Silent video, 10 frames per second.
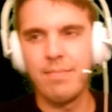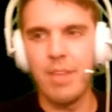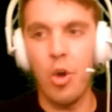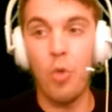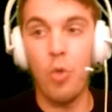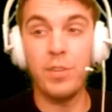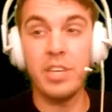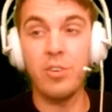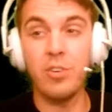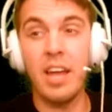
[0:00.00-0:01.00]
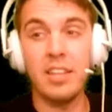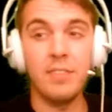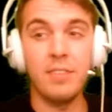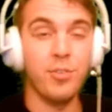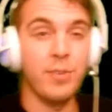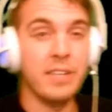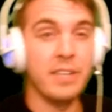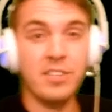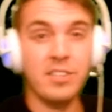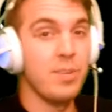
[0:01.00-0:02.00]
Hopefully you're not level 3 at
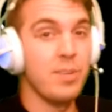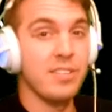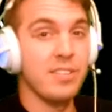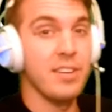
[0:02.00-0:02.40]
6 minutes in.